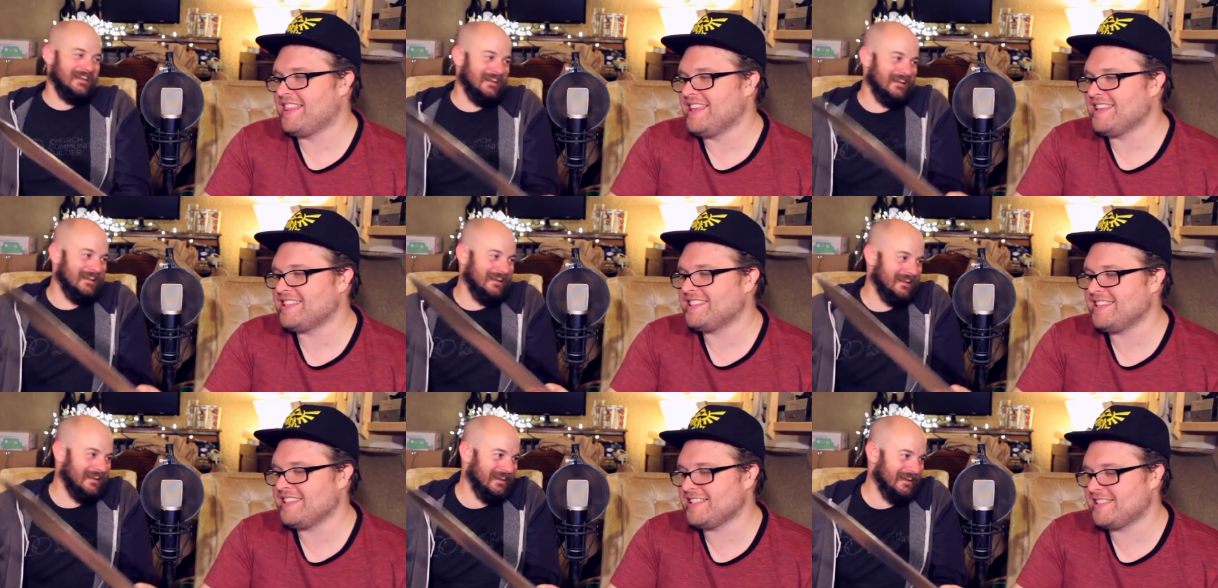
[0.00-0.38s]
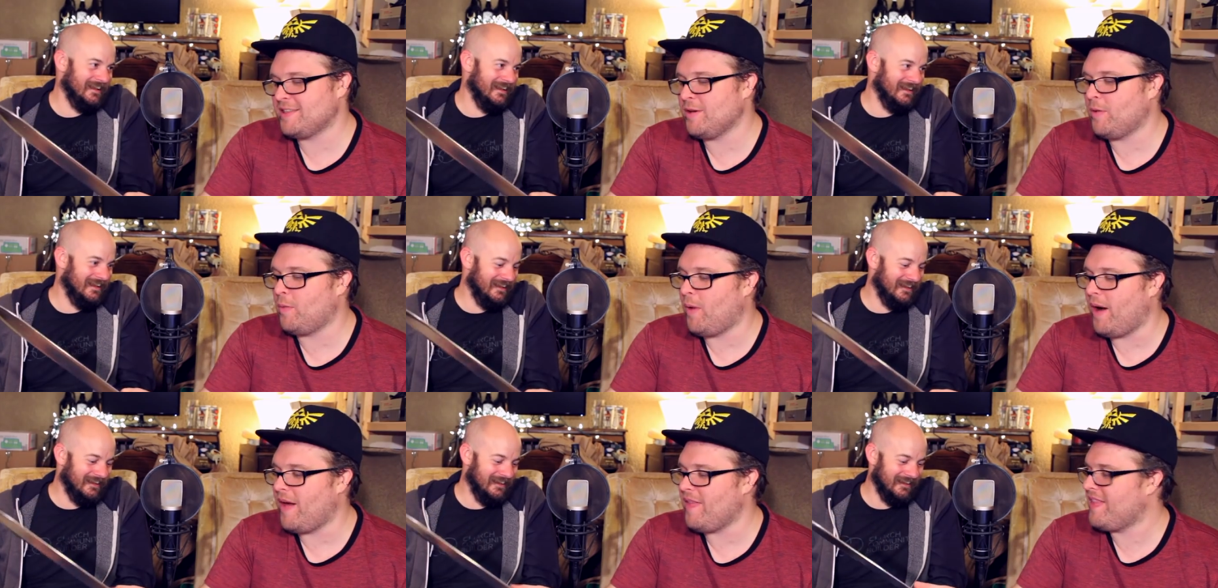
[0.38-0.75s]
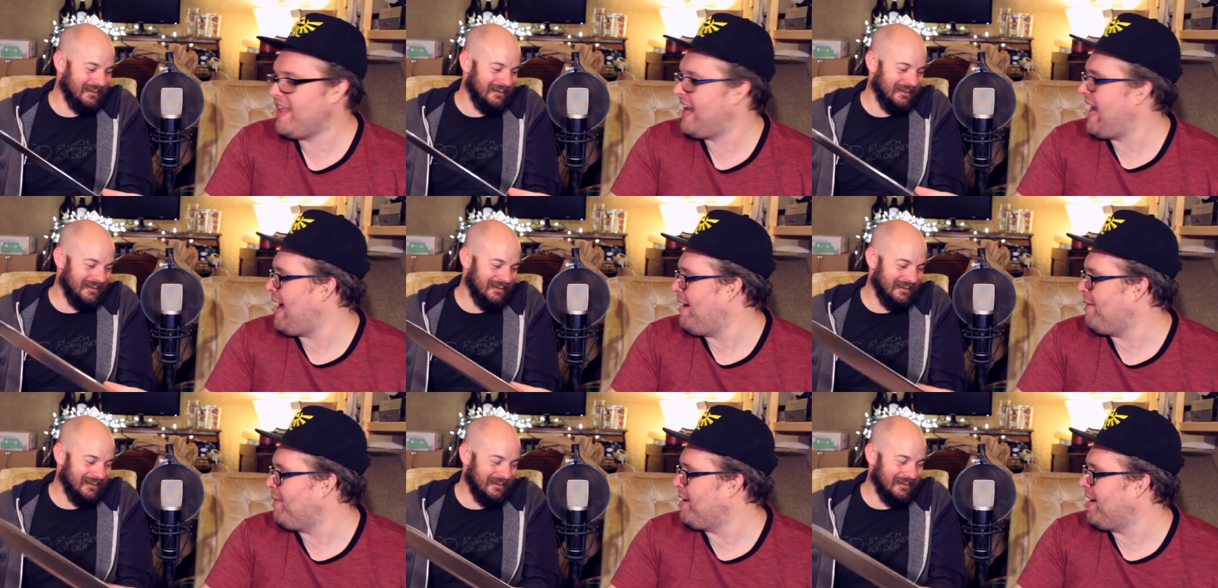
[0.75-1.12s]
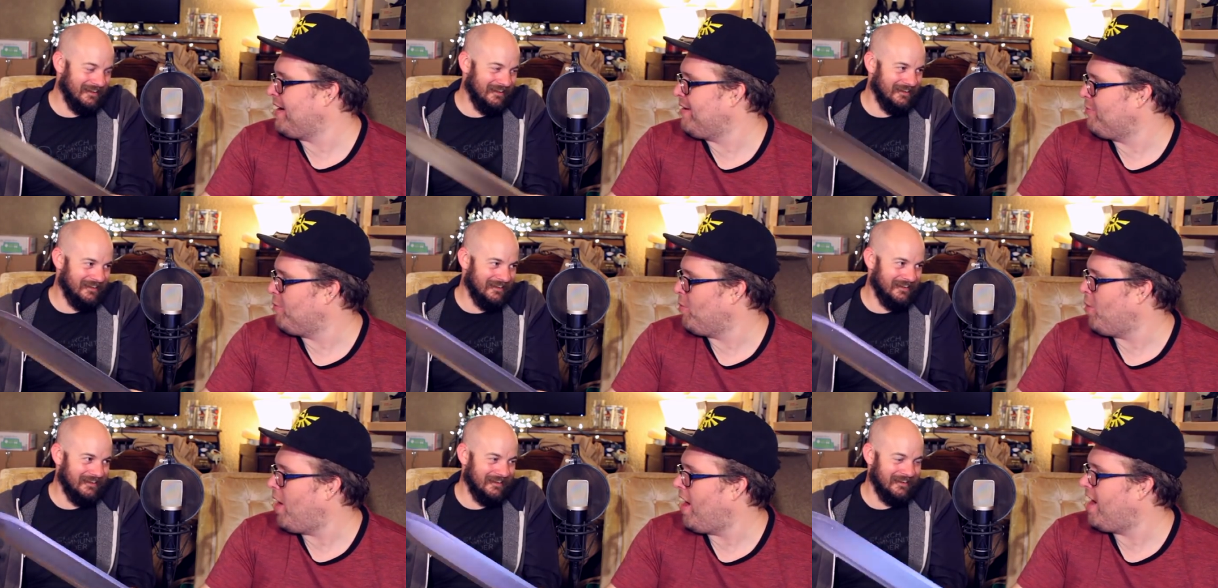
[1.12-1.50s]
Speaker 1: this is the one that I would
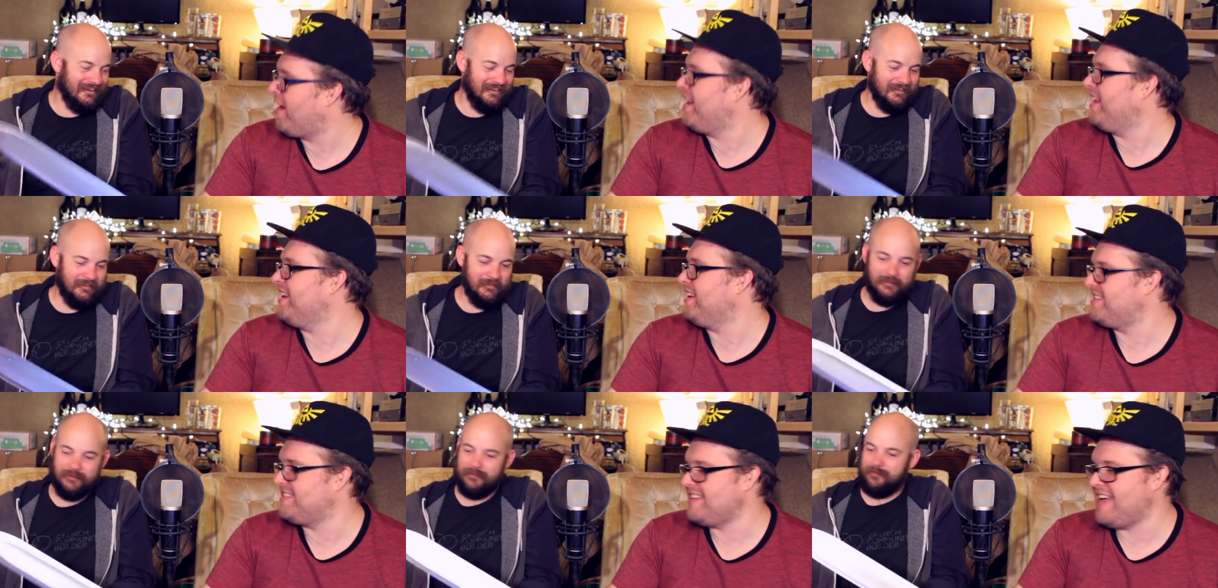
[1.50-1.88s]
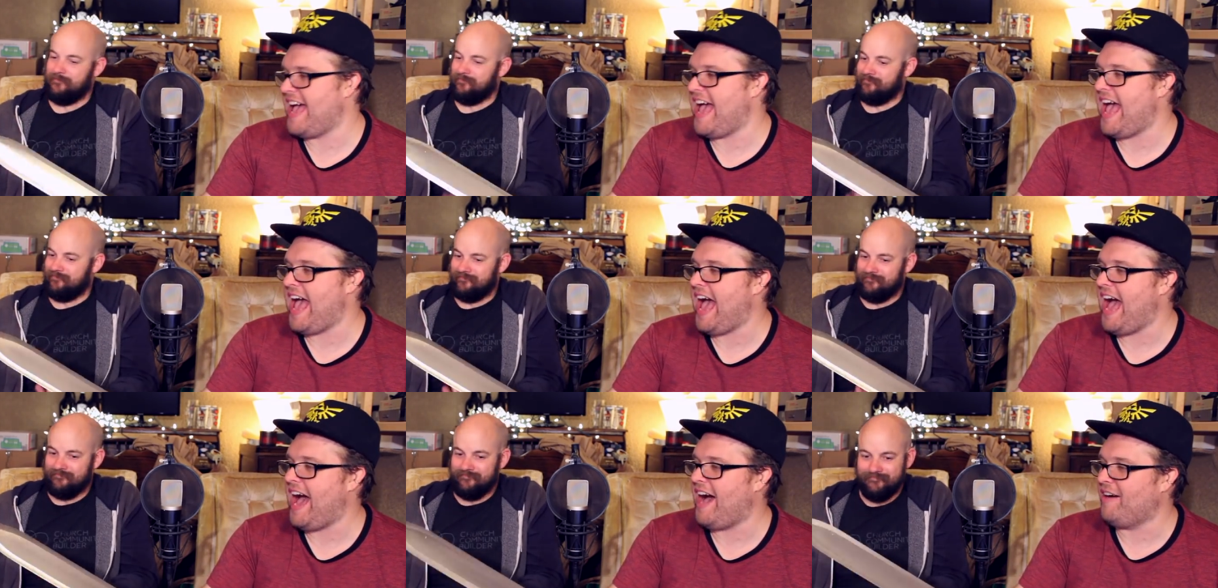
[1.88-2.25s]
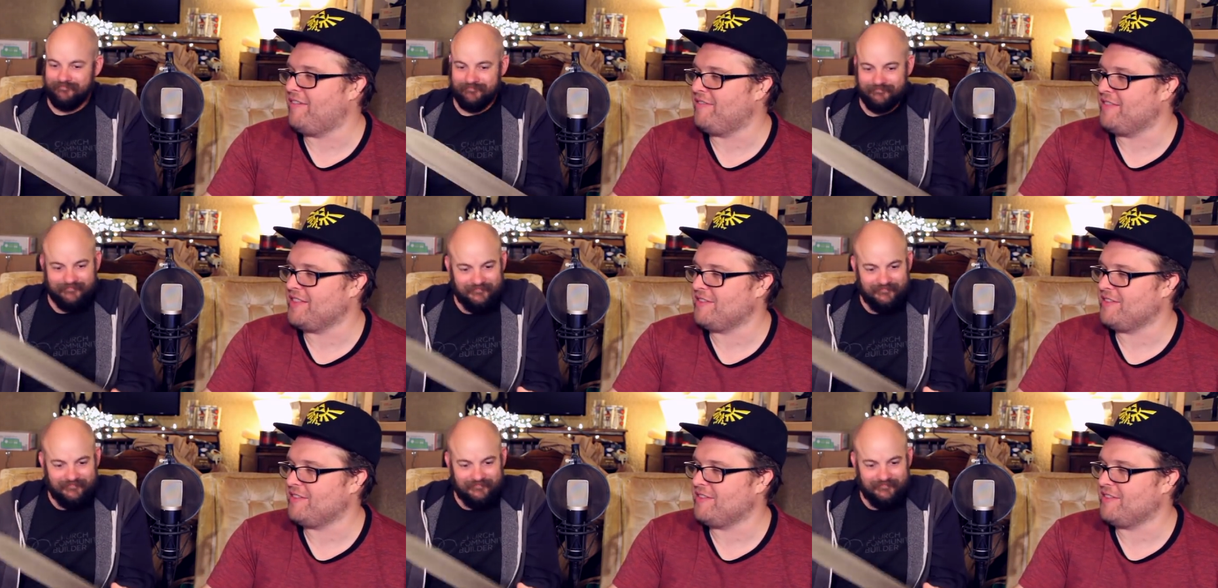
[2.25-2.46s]
have wanted to have.